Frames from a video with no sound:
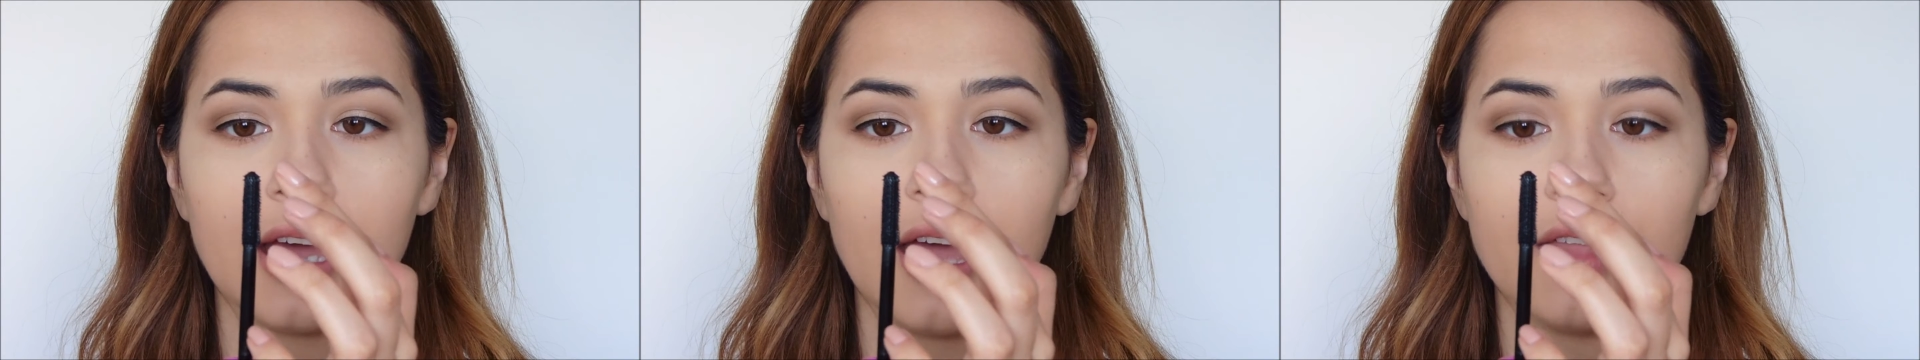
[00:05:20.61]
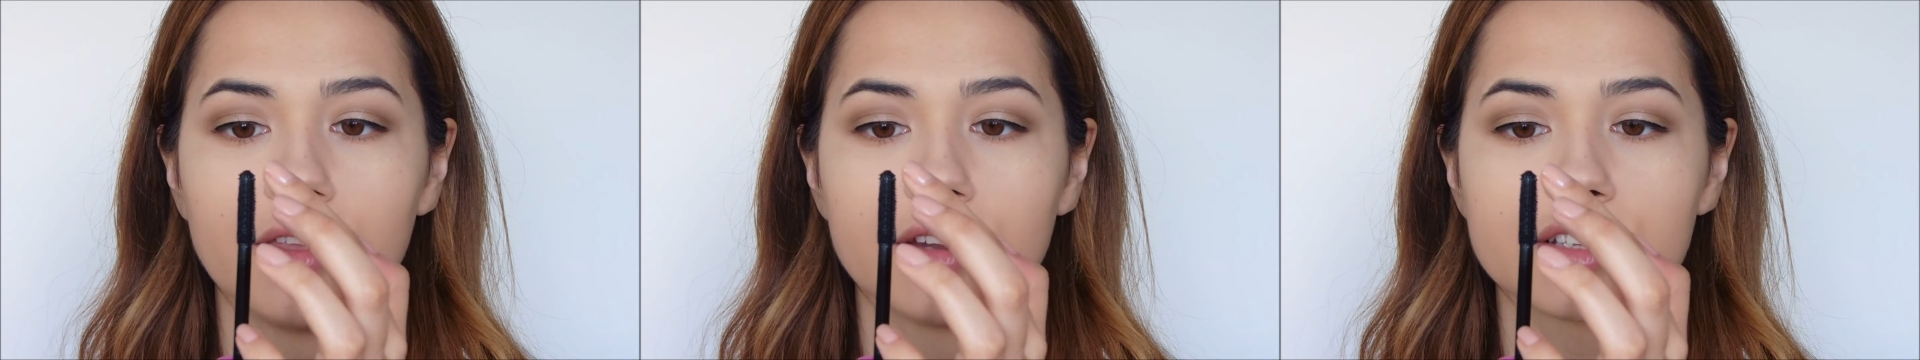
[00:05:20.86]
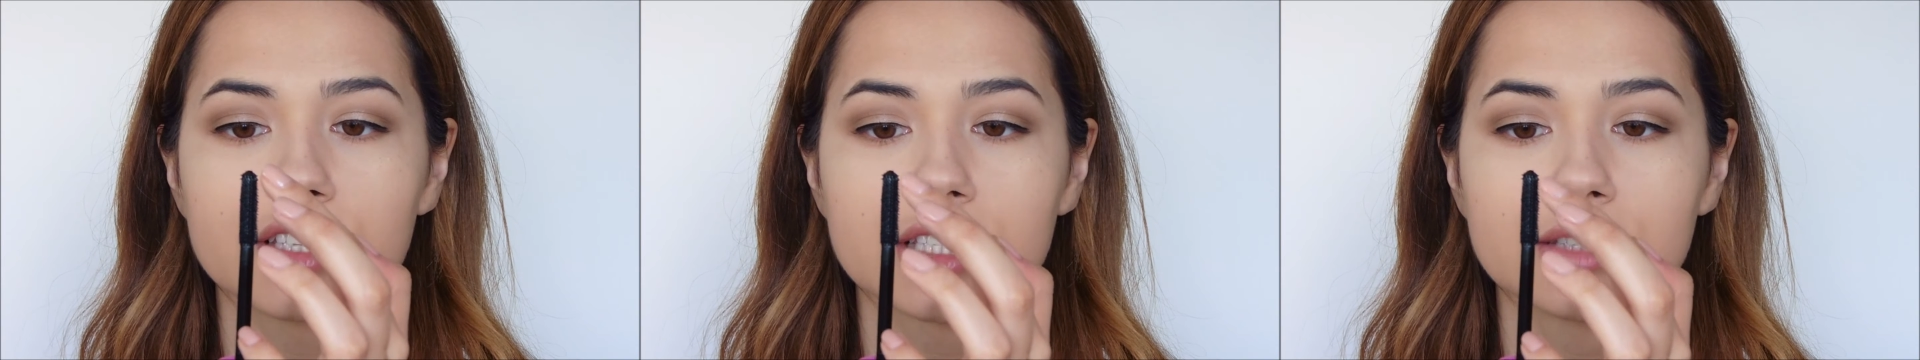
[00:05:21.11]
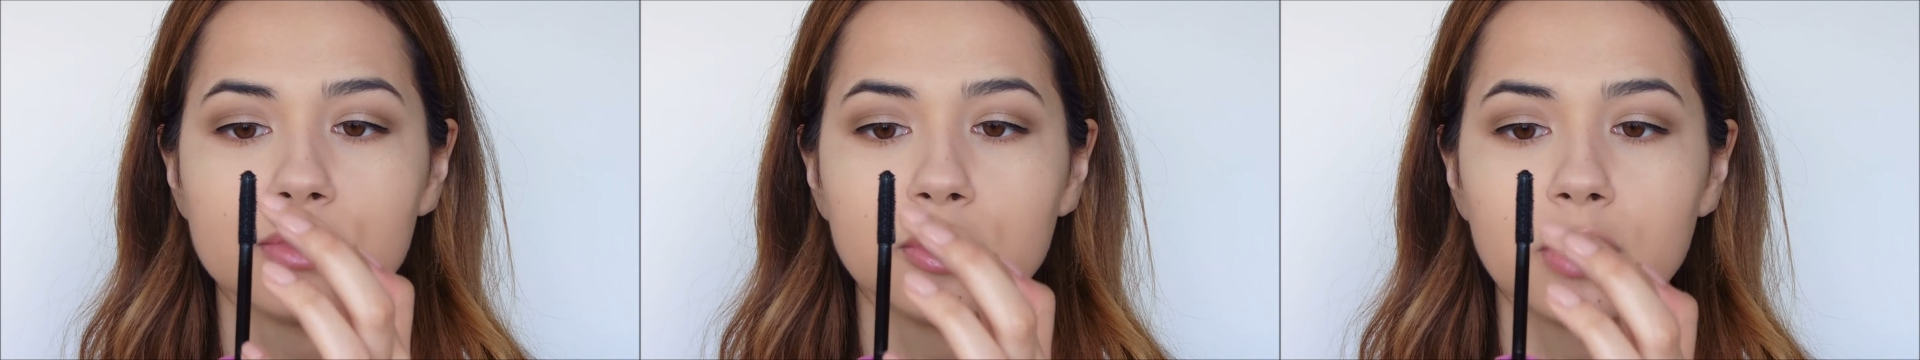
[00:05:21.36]
and then a
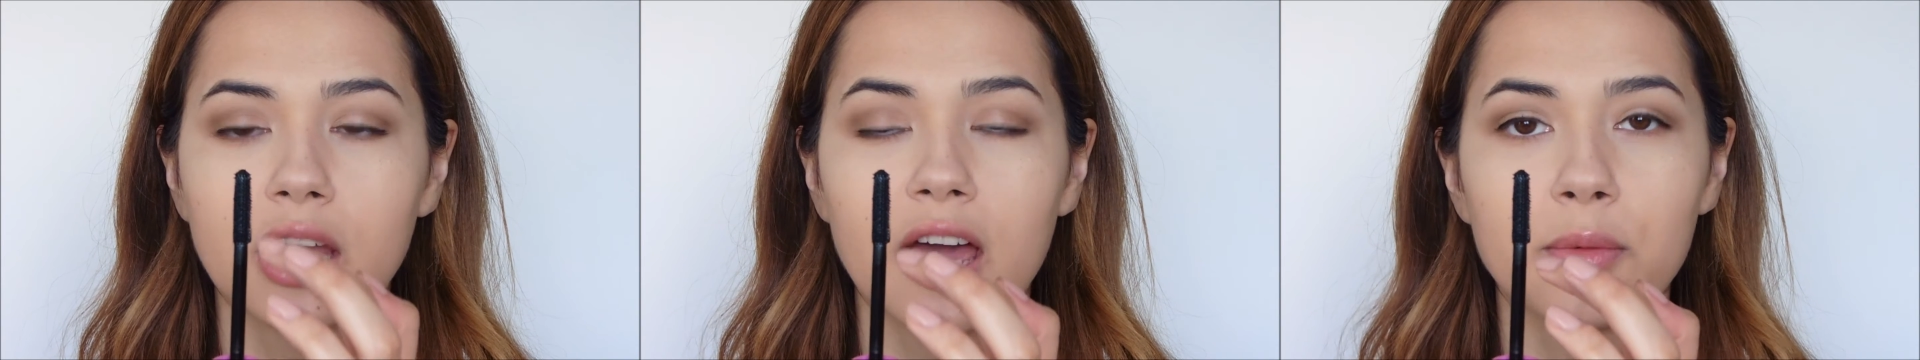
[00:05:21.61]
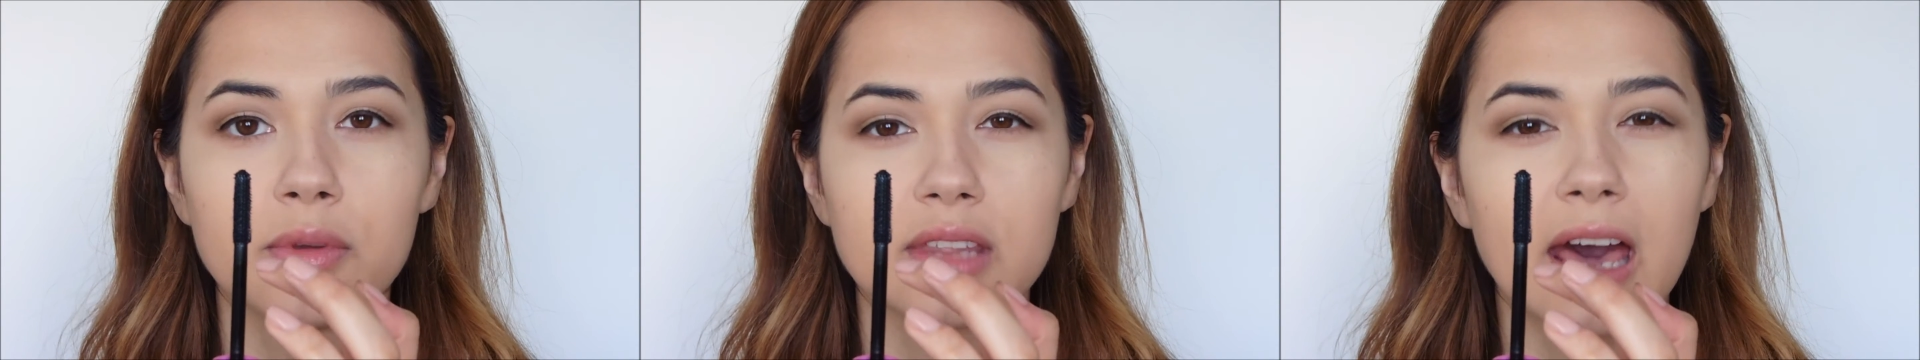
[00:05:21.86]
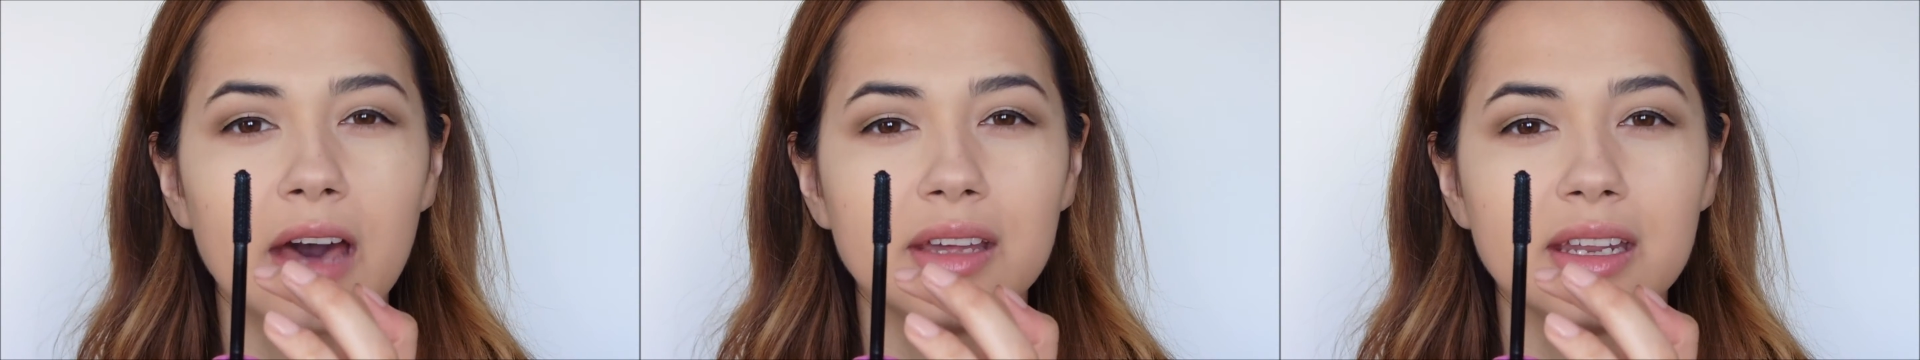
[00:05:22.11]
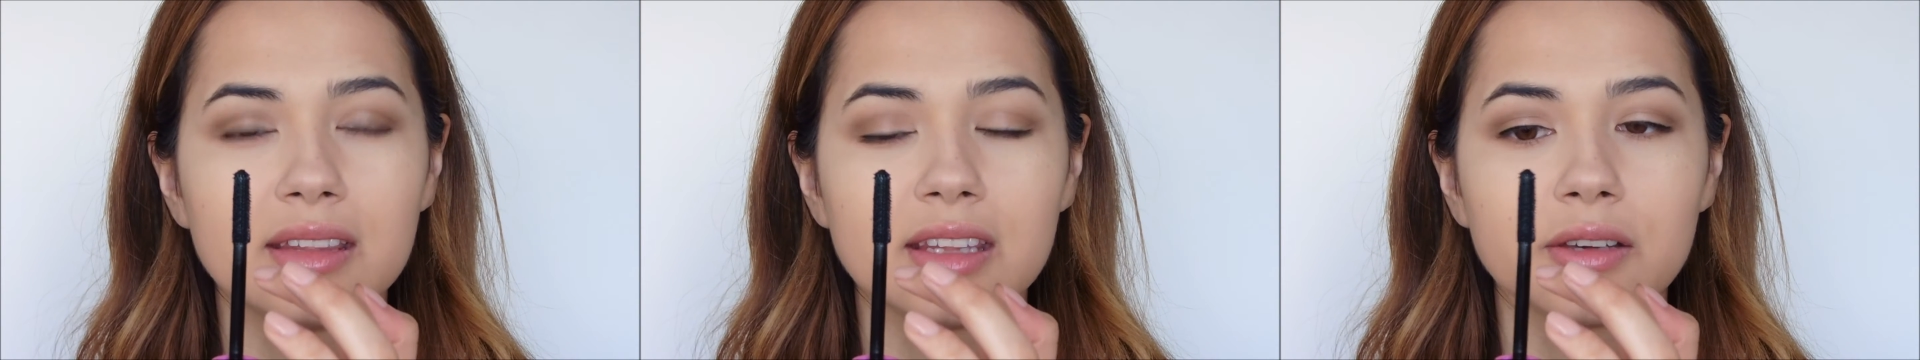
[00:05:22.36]
small line without
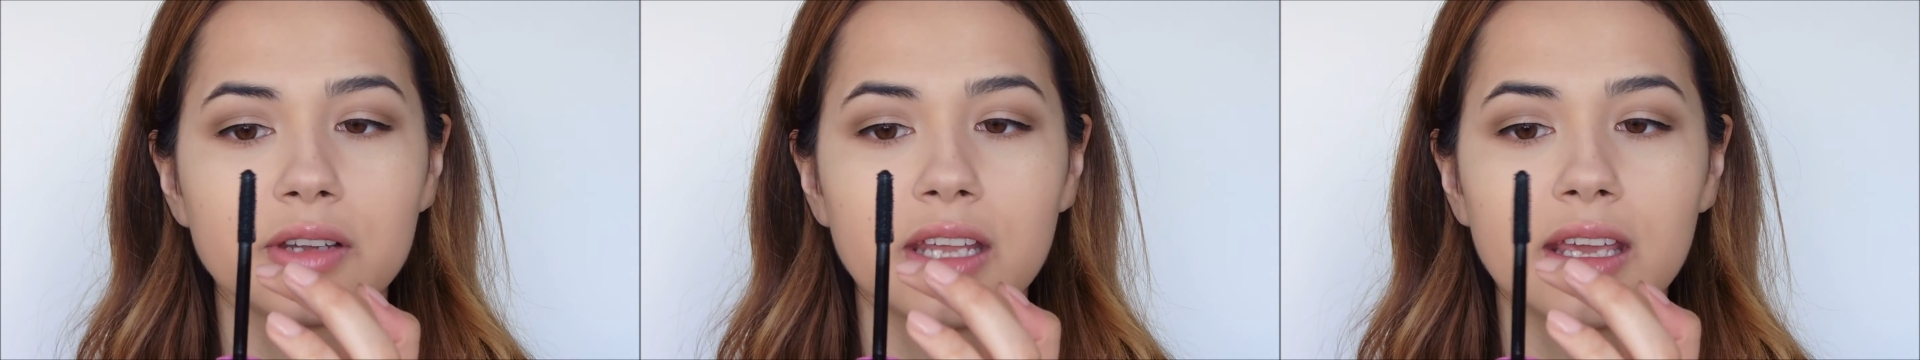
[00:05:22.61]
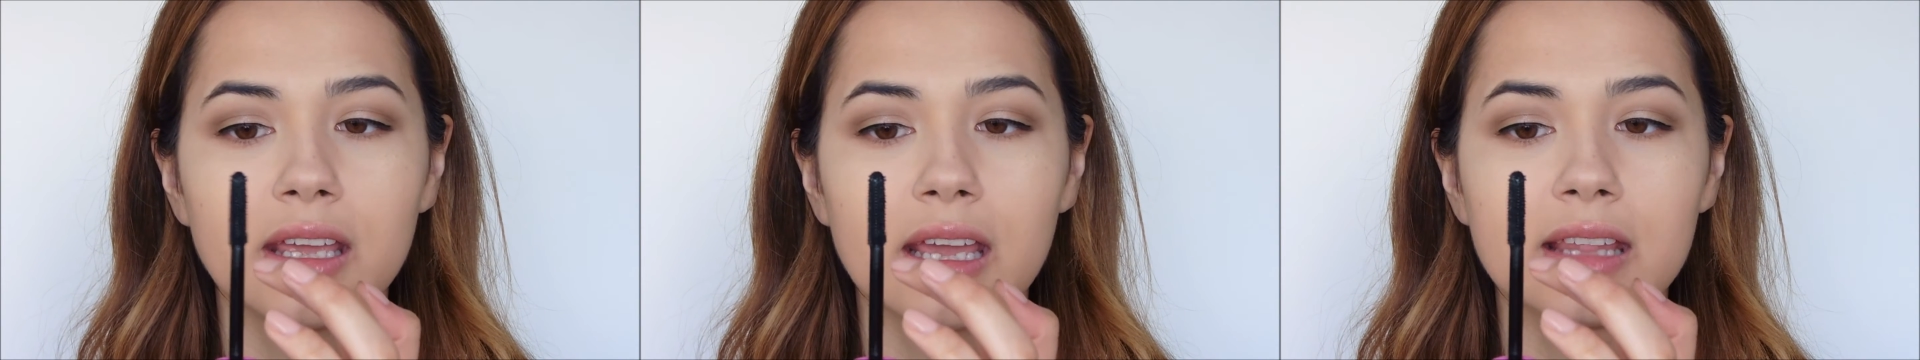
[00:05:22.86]
anything on it,